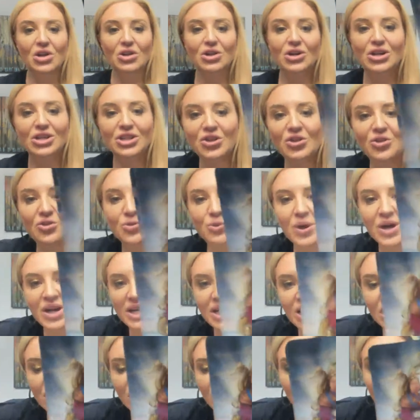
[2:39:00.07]
Look at this right
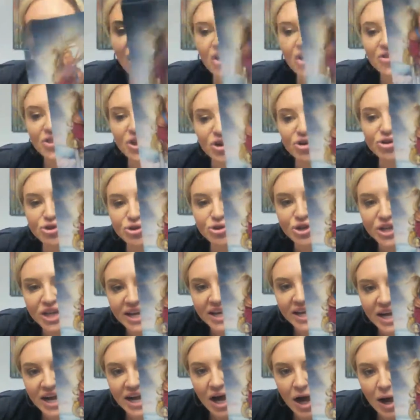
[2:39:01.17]
here. There's your
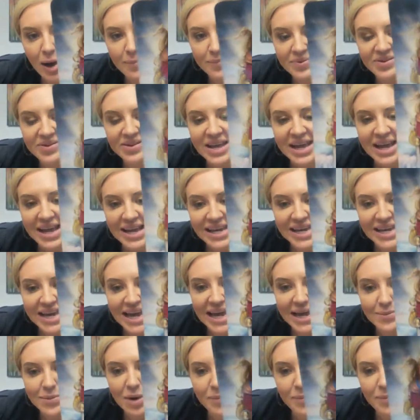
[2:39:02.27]
King of Cups. He
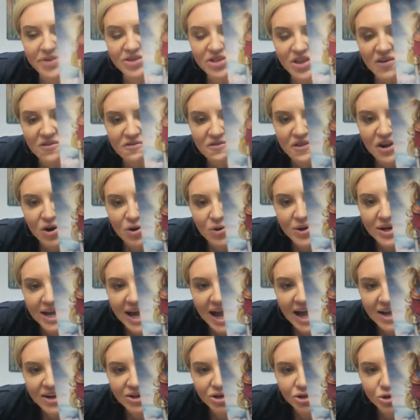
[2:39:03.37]
came up at the very
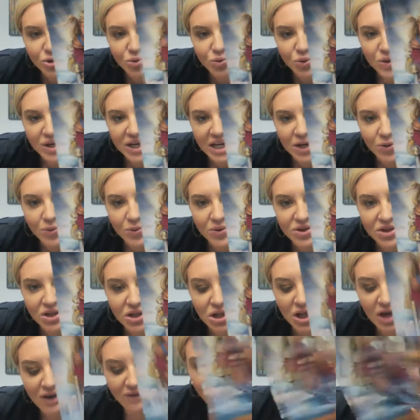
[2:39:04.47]
end of the reading with the
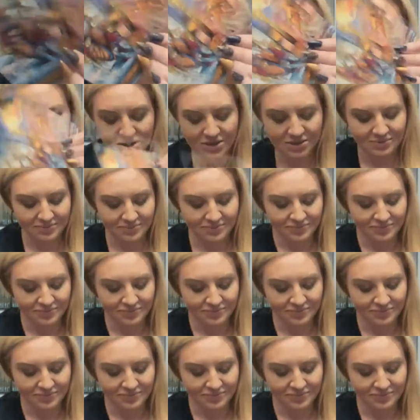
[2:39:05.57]
lovers.